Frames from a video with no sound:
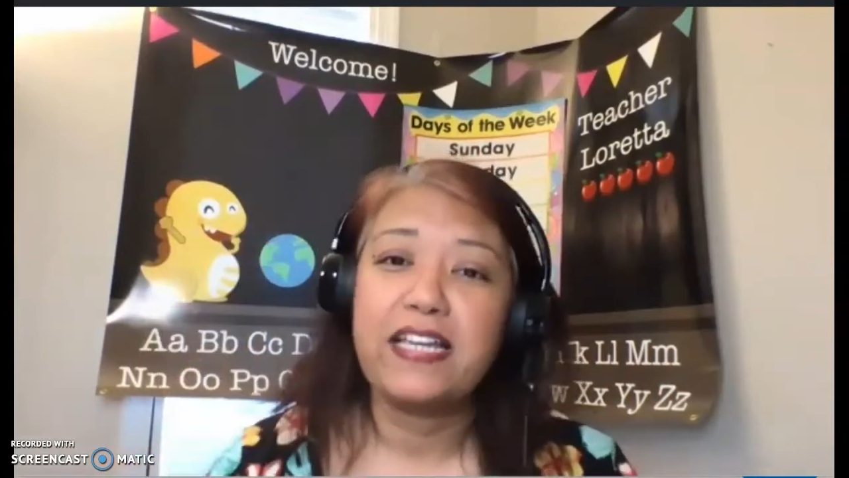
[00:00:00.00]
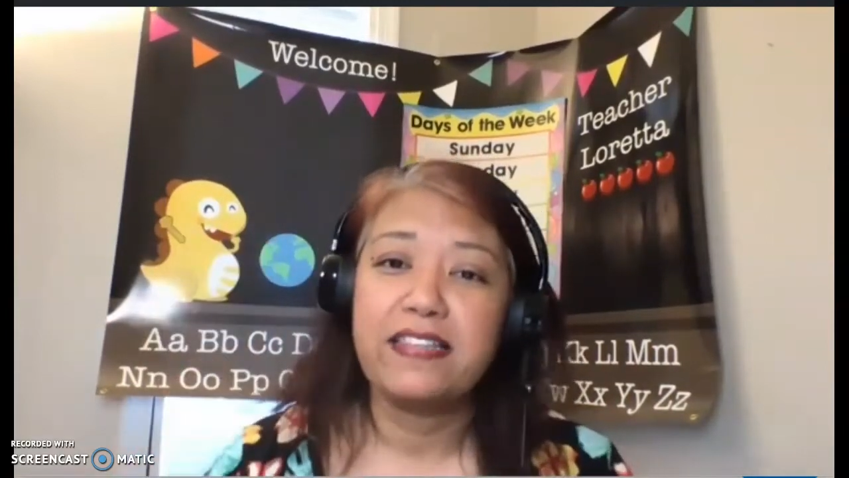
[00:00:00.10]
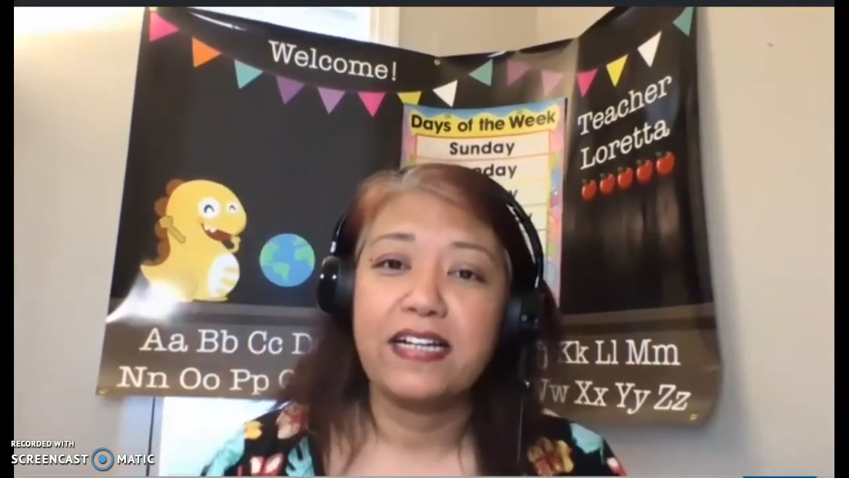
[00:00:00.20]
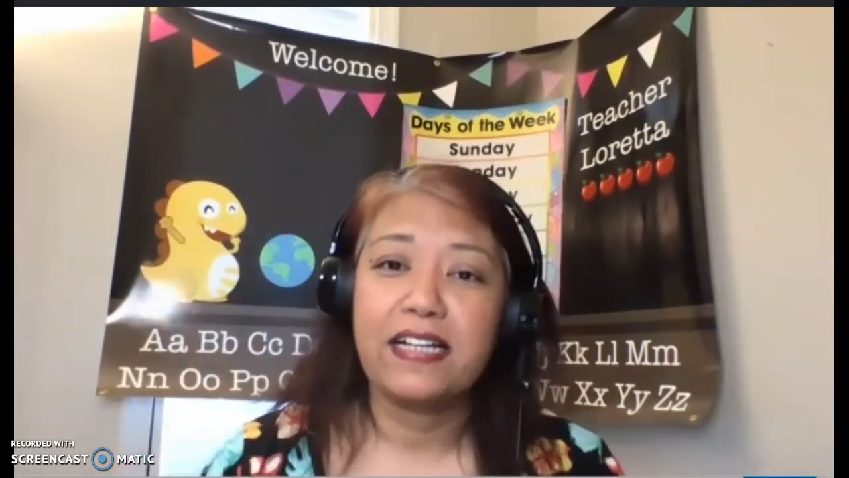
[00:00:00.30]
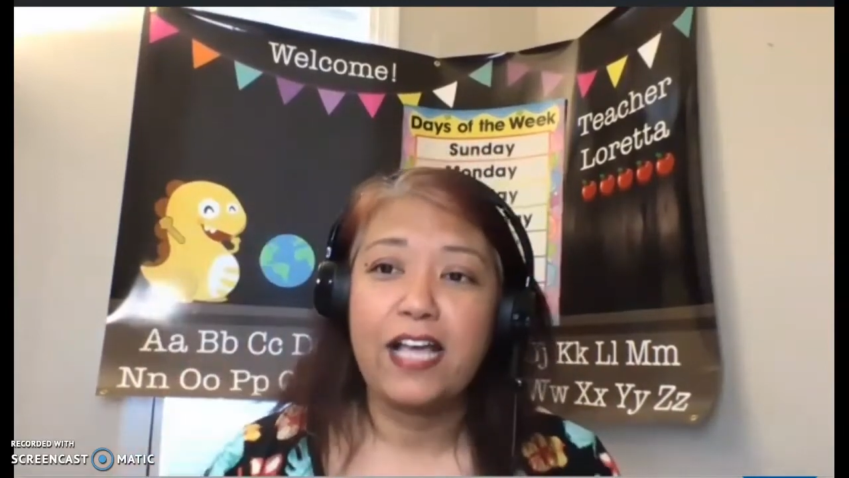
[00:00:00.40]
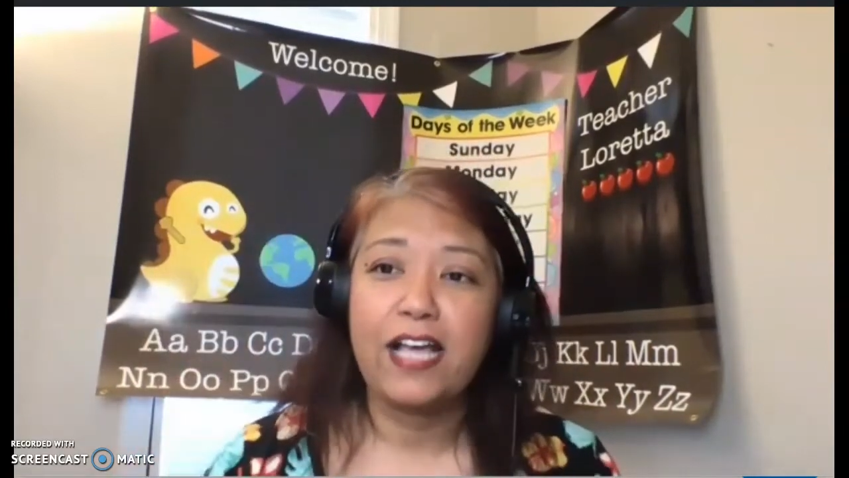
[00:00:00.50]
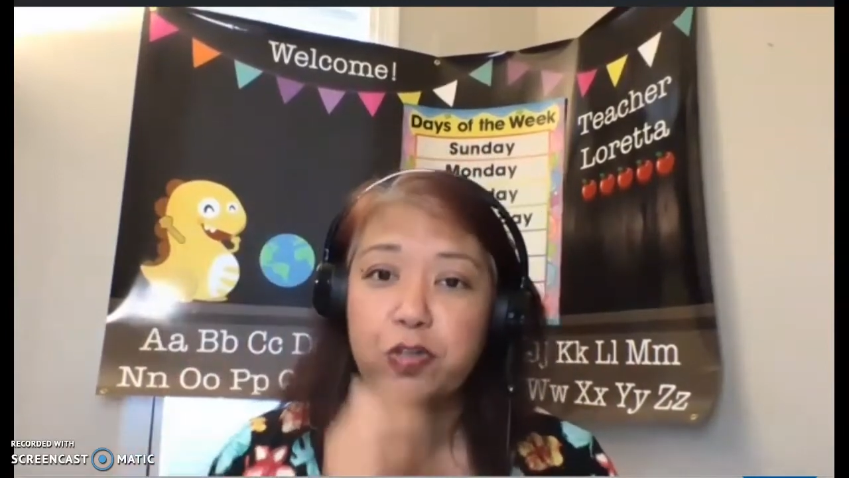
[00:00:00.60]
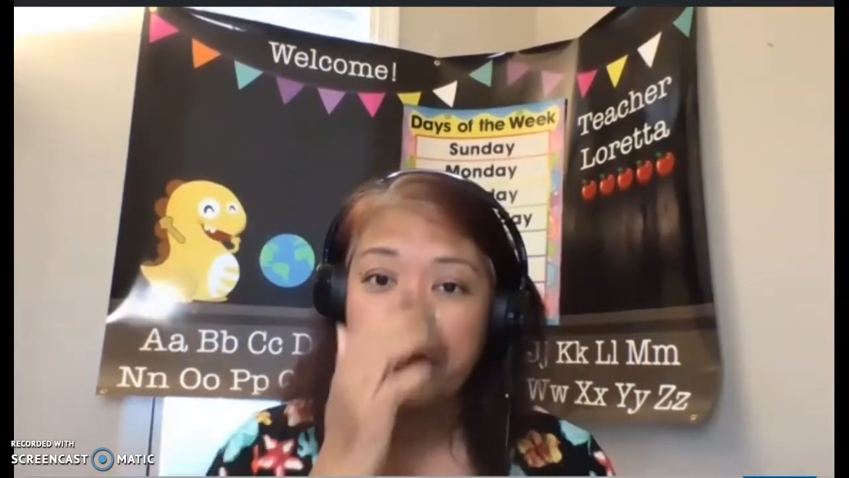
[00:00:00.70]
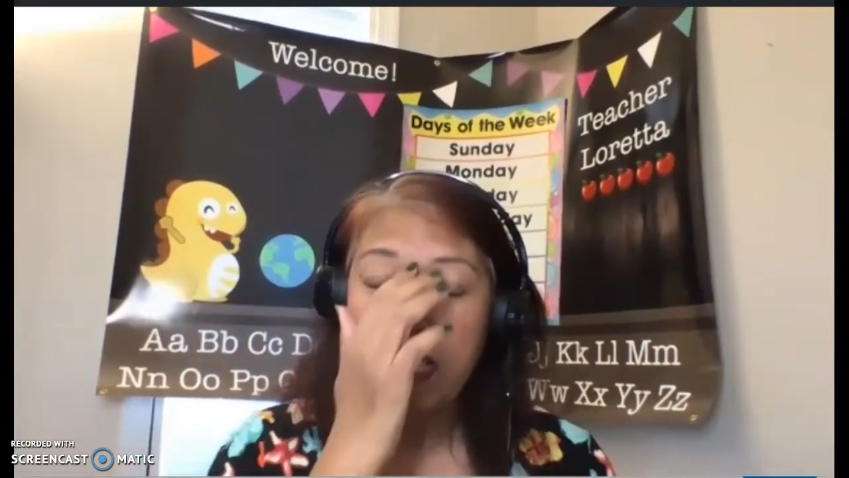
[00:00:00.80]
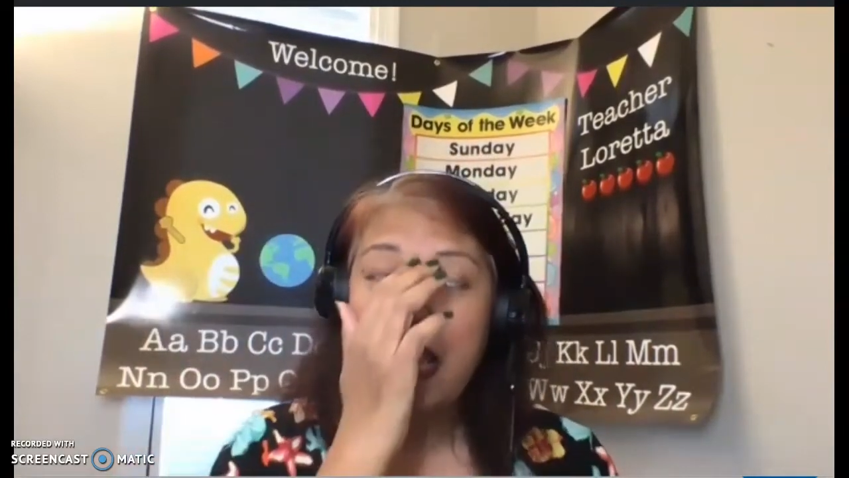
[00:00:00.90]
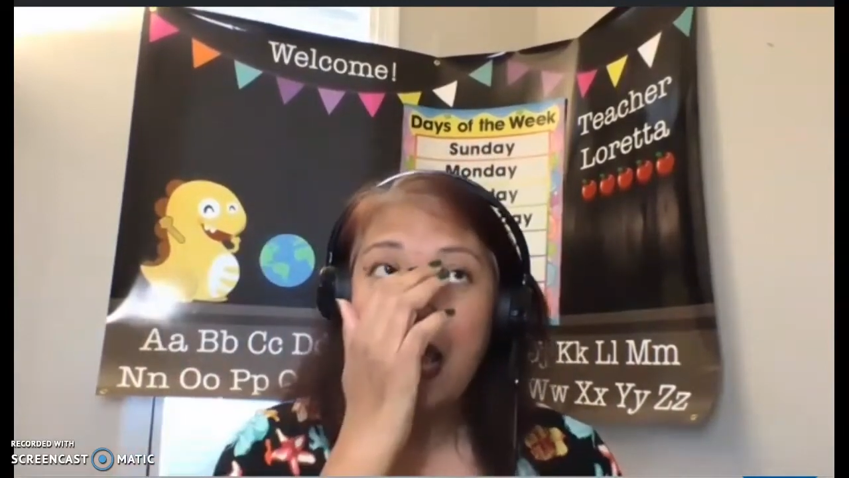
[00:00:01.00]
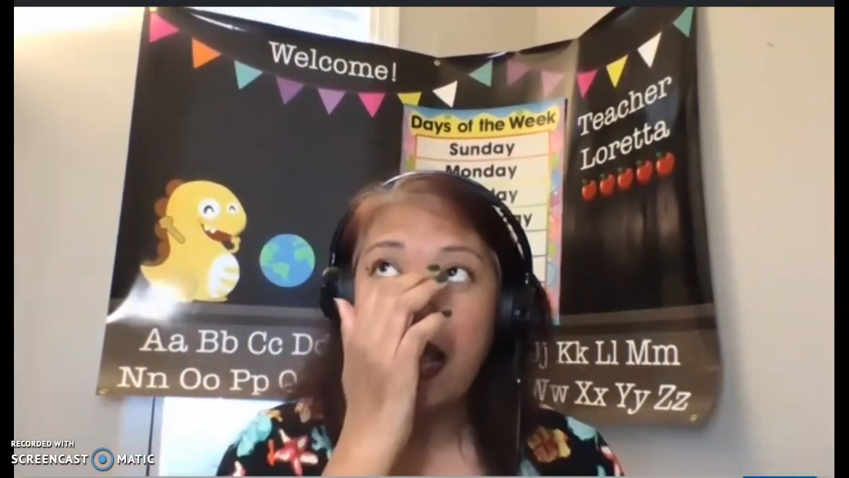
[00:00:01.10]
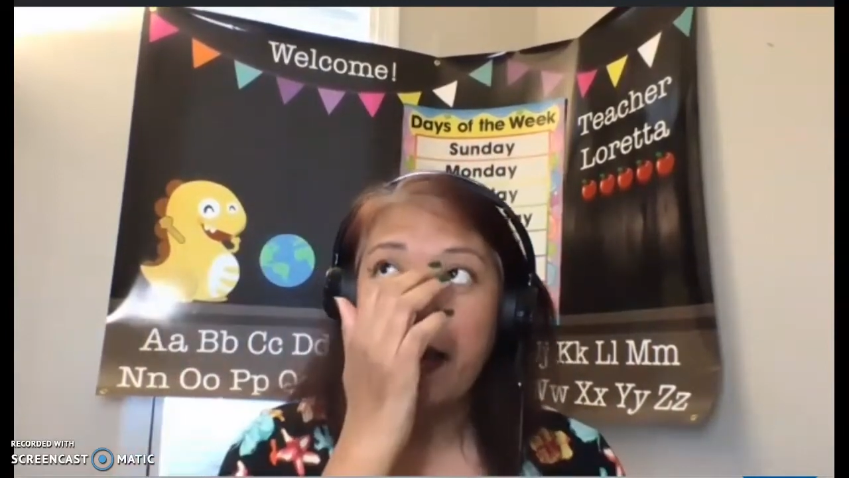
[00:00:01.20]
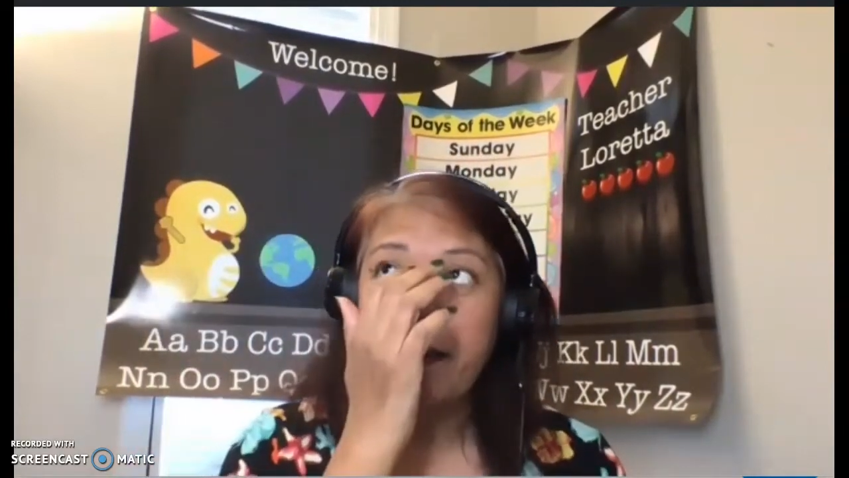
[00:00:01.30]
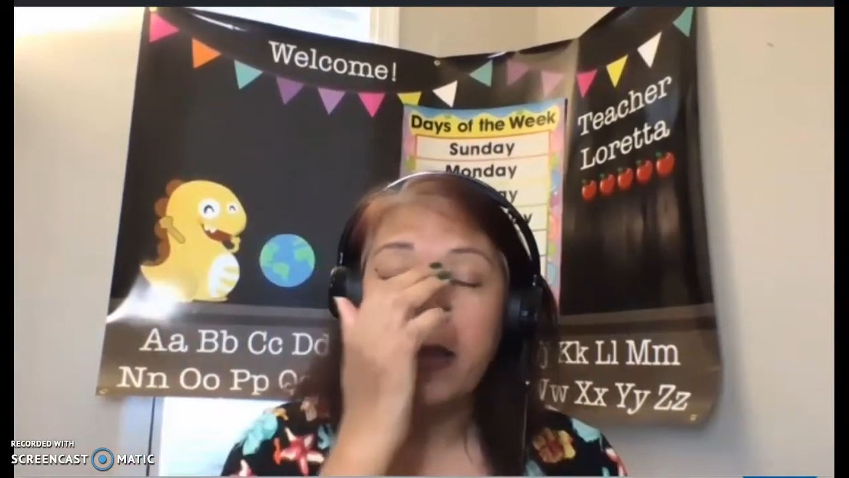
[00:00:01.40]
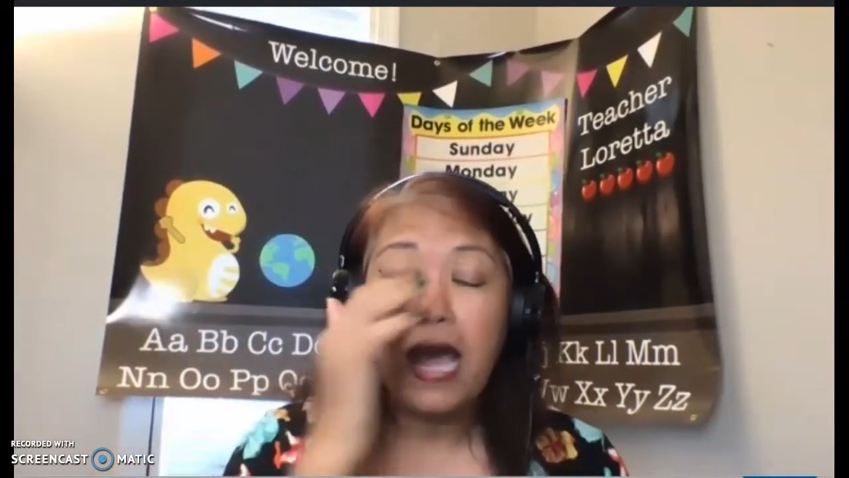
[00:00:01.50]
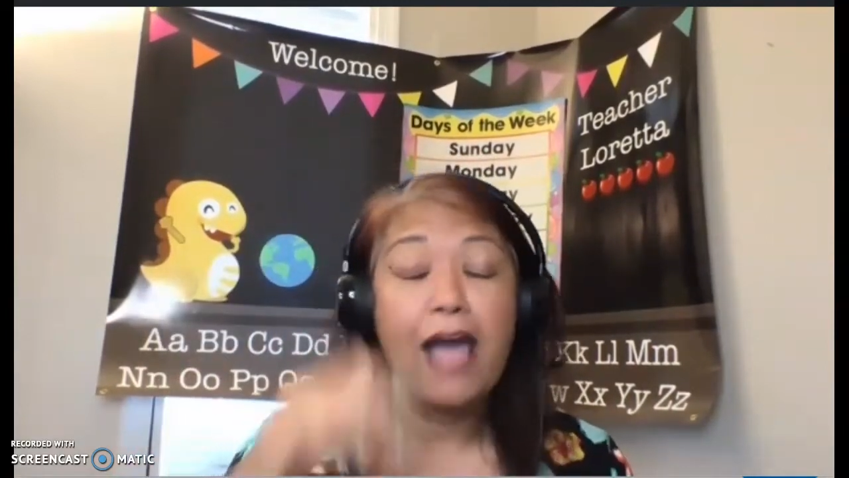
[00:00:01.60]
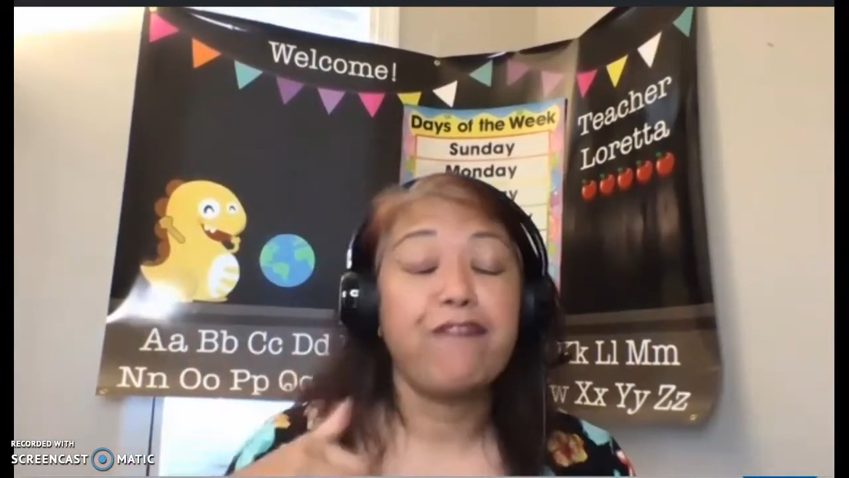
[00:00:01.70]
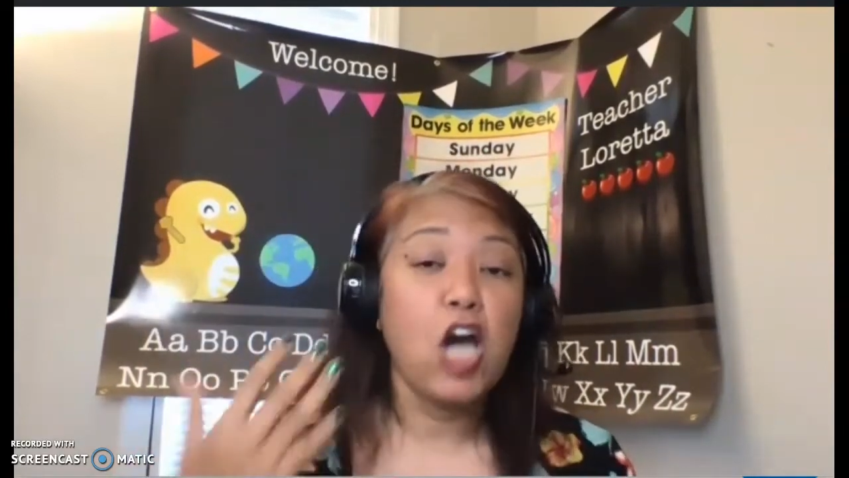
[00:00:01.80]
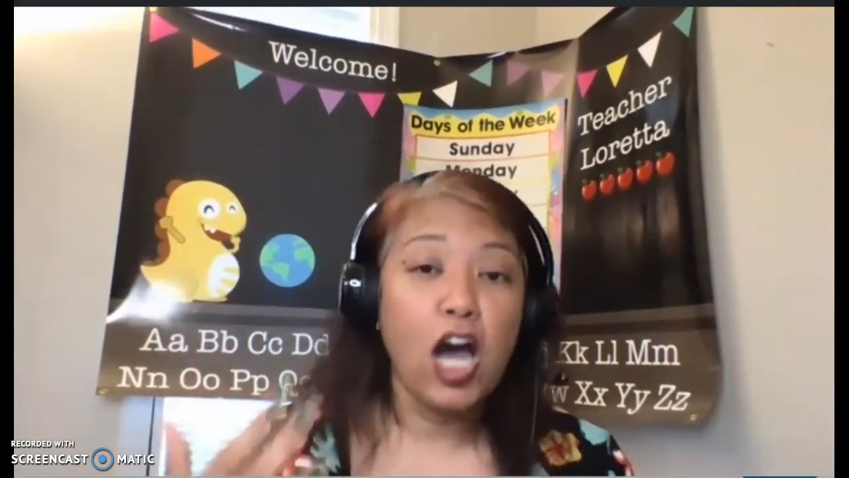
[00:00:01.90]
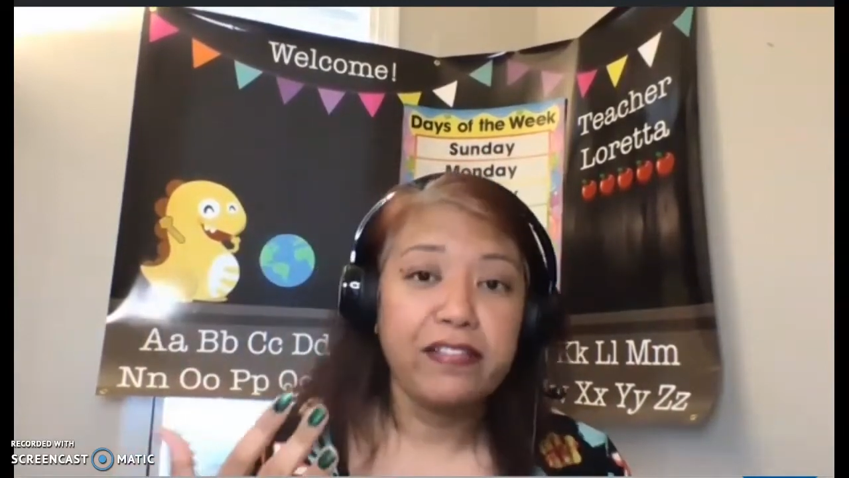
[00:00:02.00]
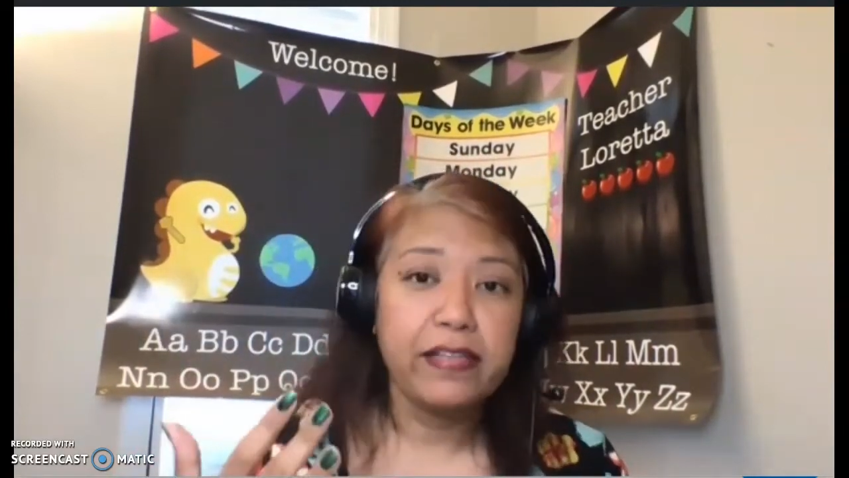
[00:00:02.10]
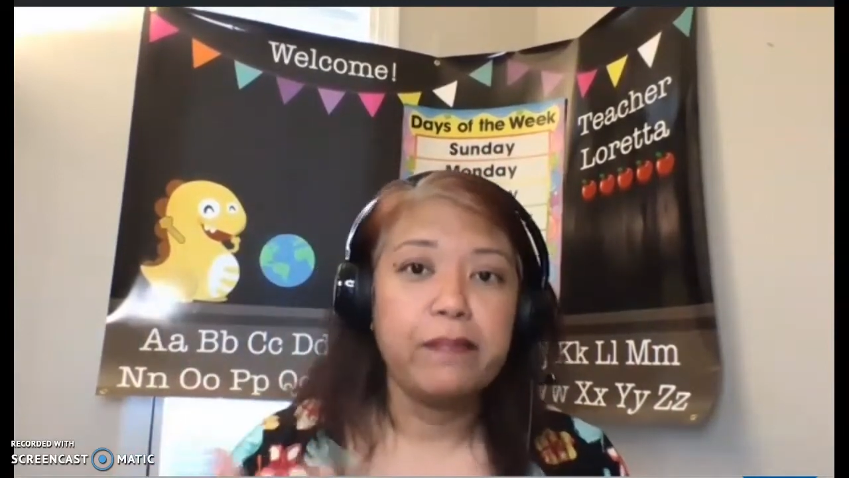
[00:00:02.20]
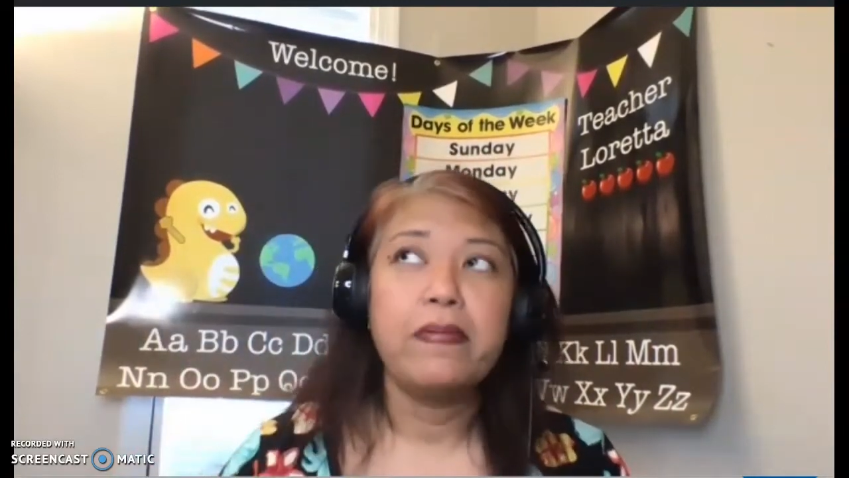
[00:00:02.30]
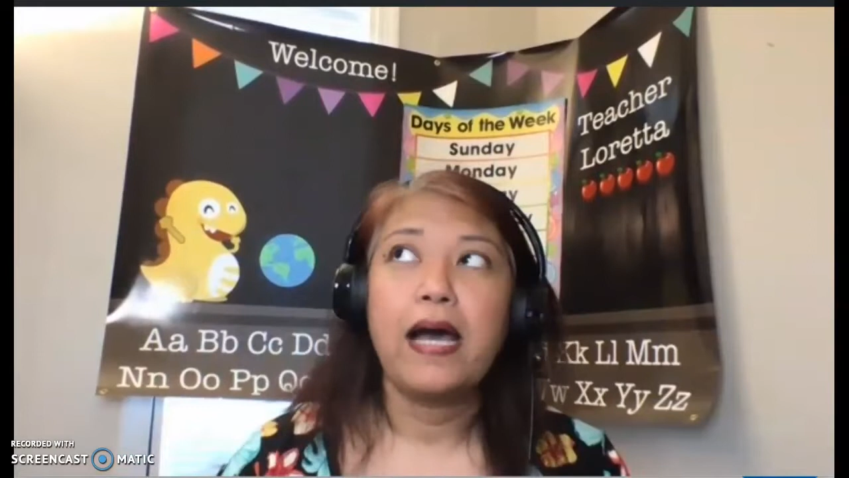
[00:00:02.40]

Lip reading: in the classroom. I've taught them,